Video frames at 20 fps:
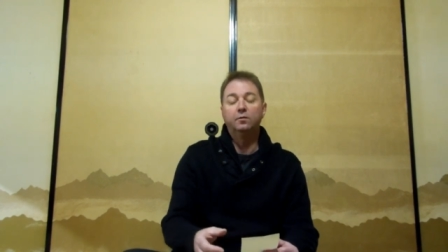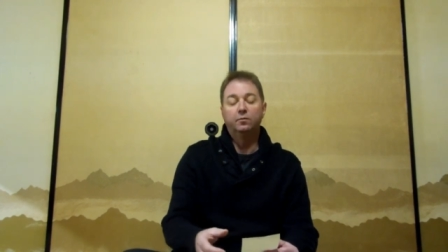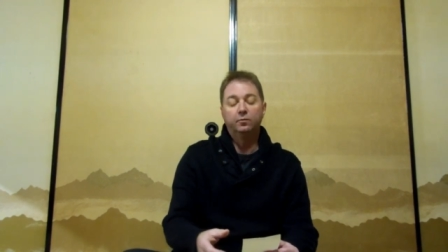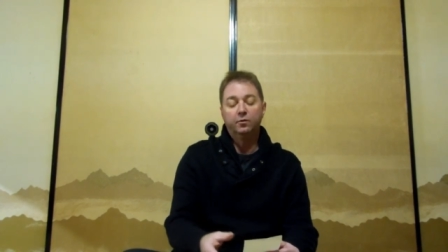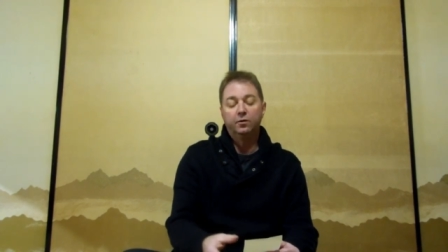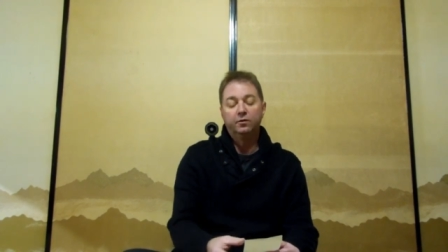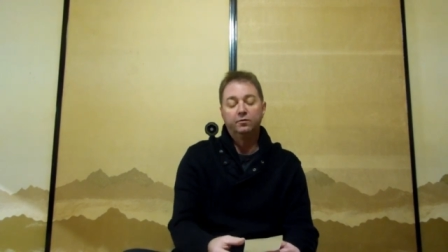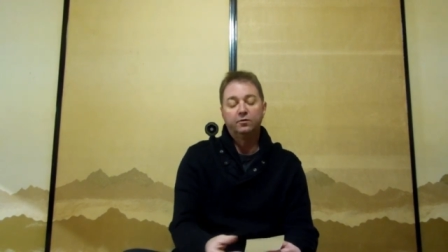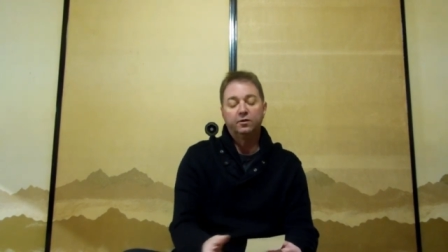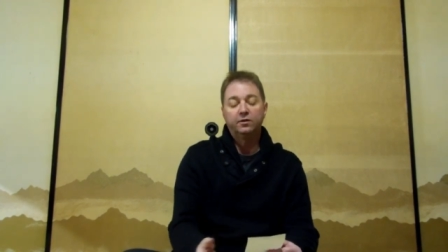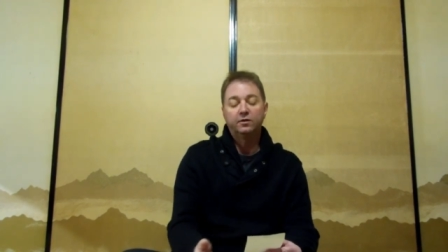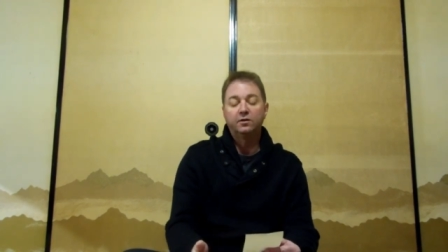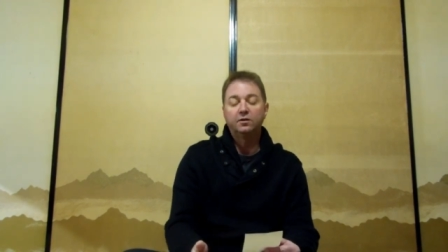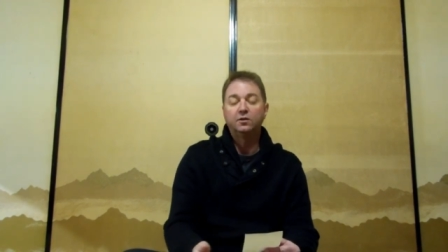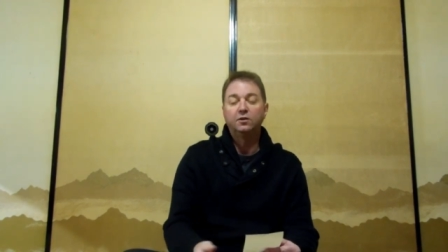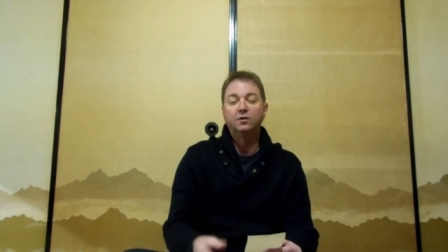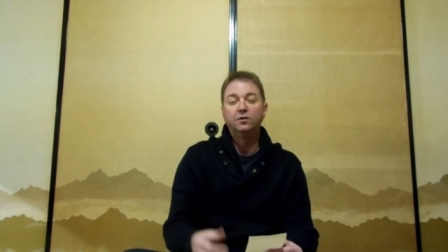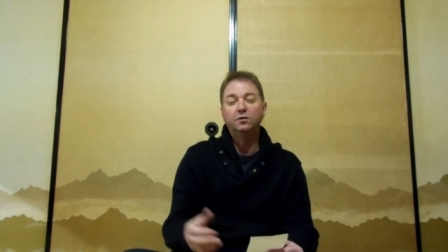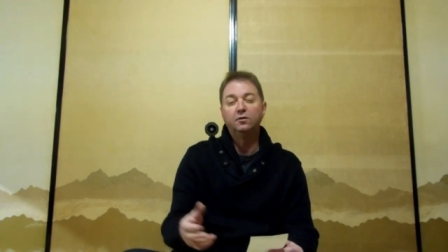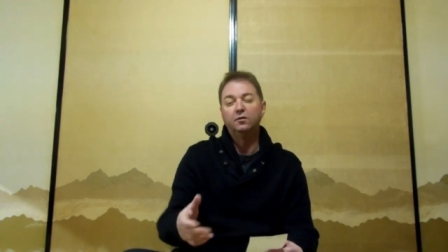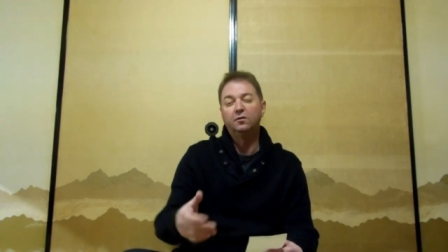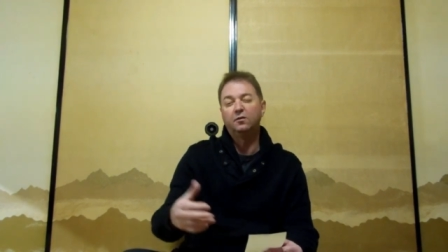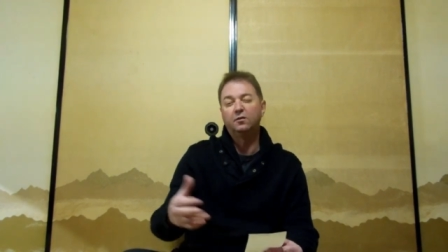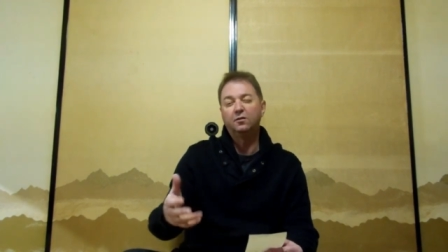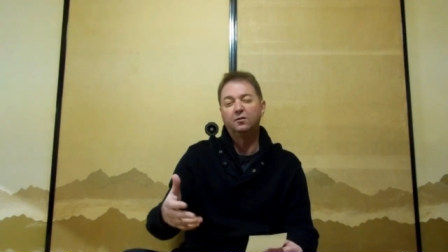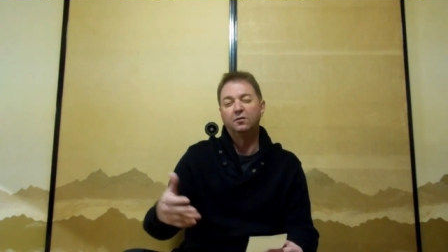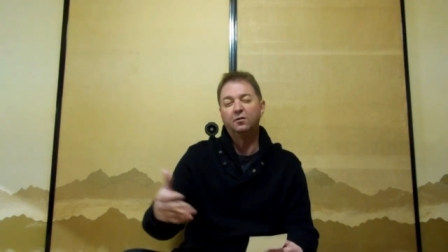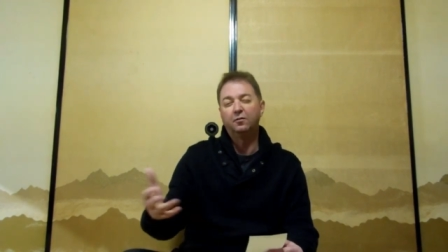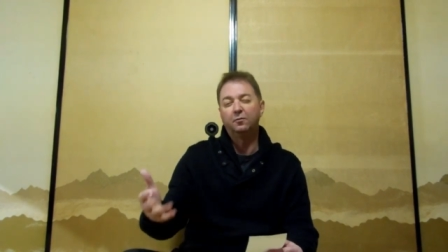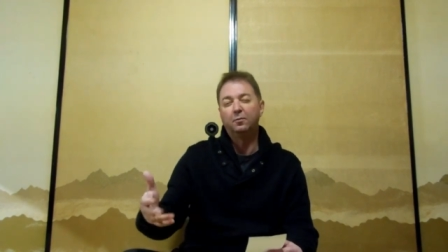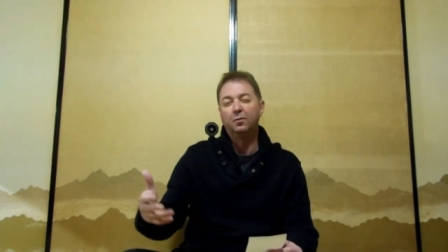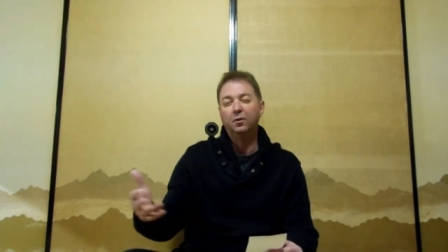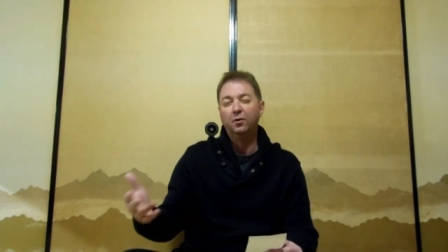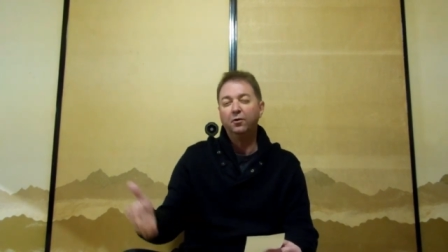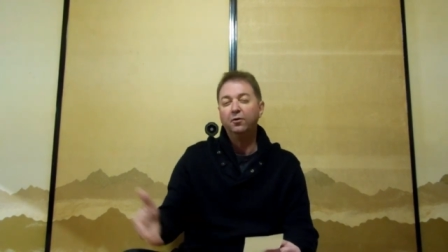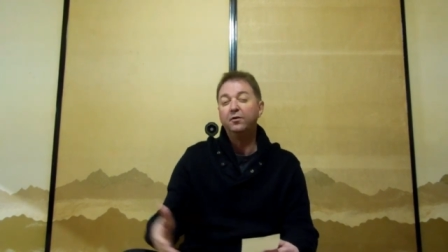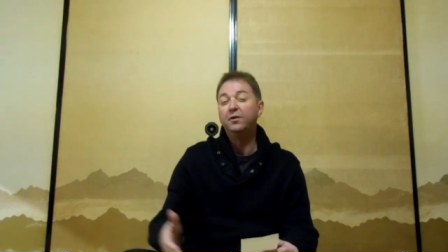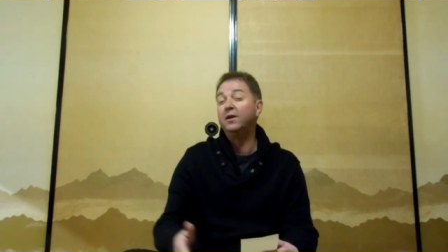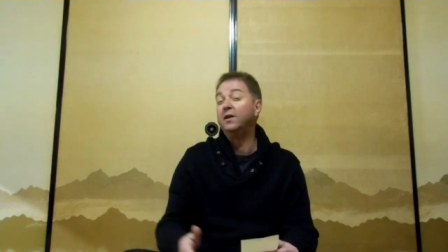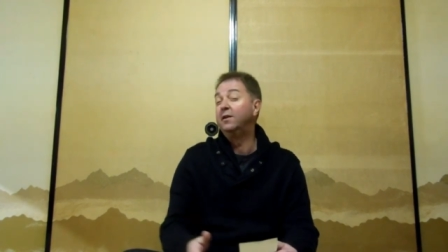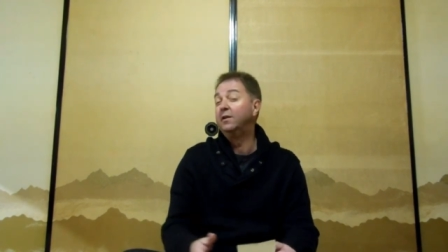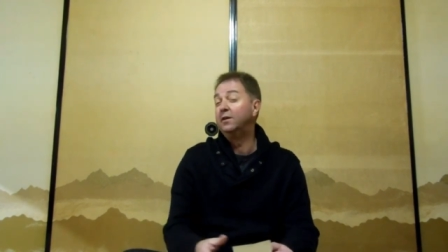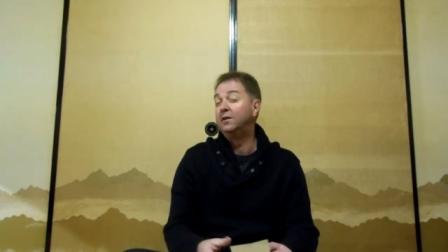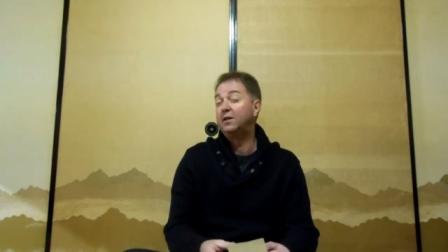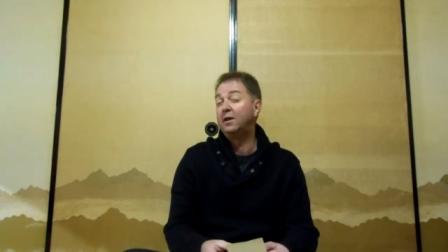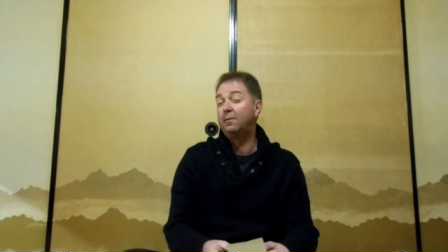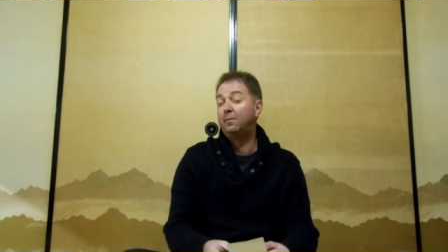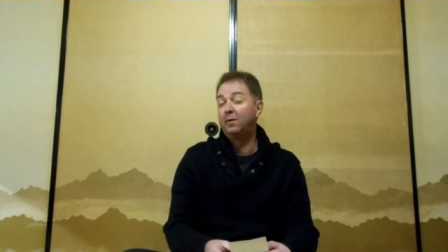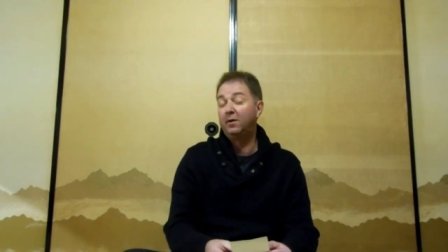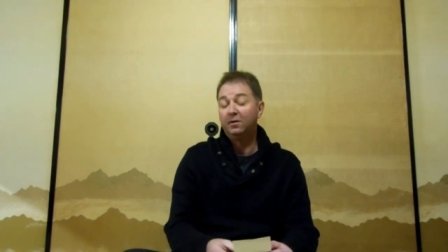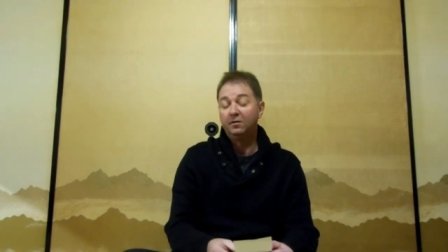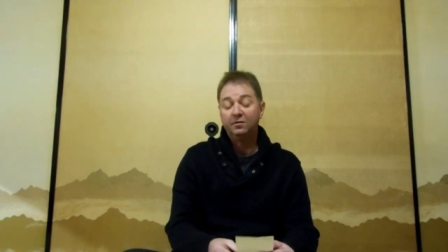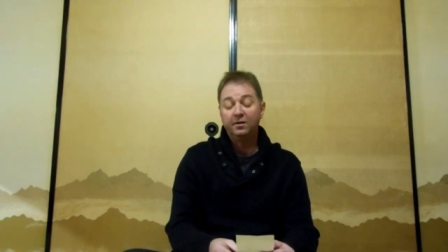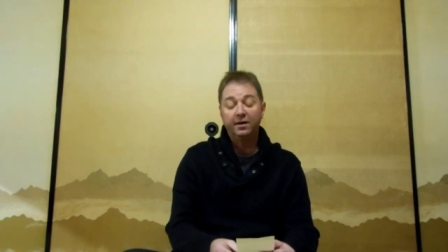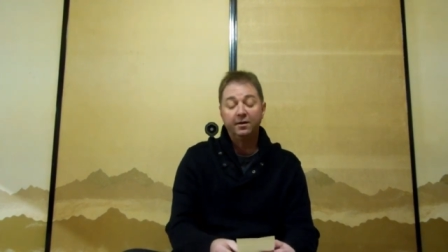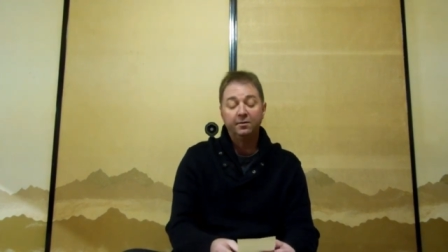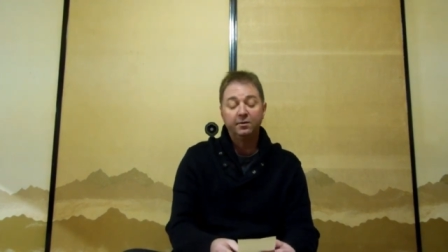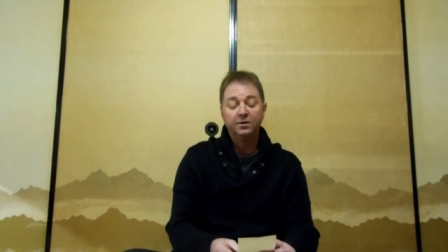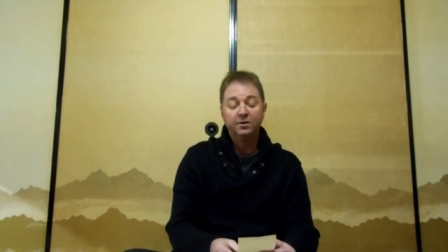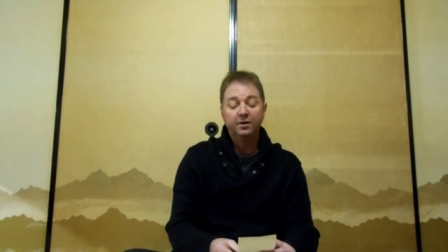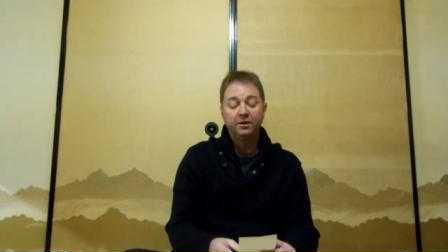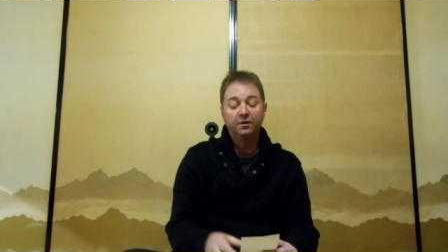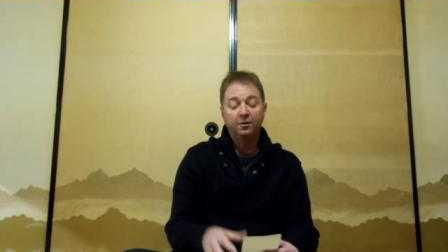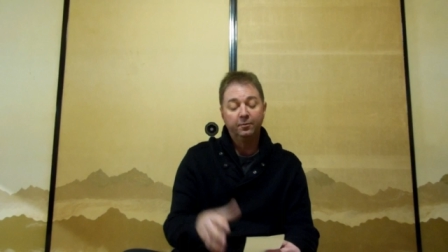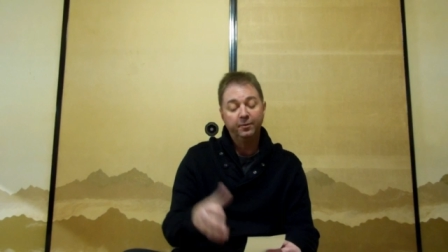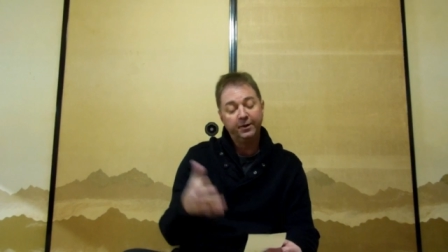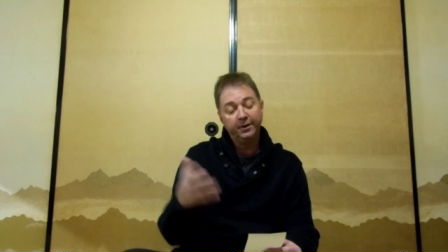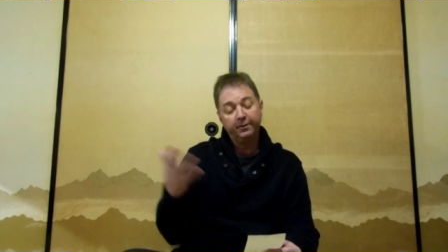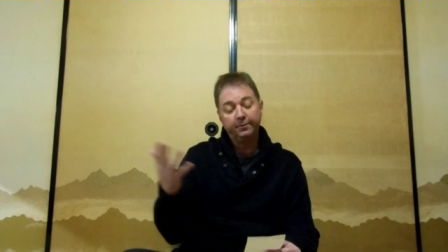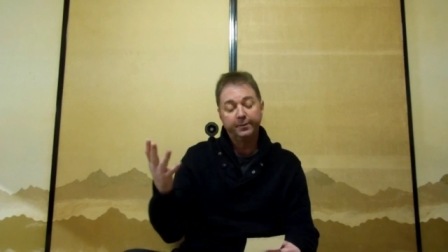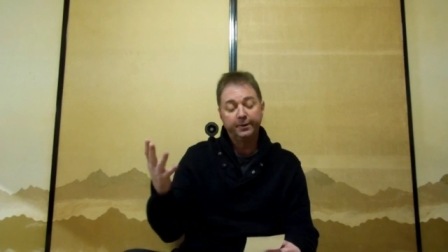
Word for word: words like this used, sort of polluting the Japanese language a little bit,